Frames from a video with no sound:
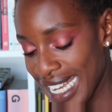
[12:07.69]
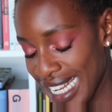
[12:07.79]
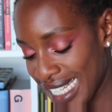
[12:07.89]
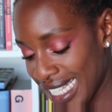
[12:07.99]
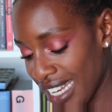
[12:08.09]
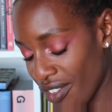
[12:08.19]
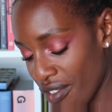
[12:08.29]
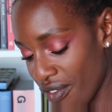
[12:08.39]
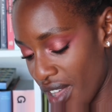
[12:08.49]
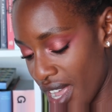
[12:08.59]
in
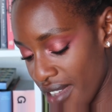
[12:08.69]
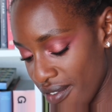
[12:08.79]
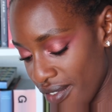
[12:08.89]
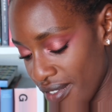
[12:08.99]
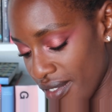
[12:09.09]
zero five.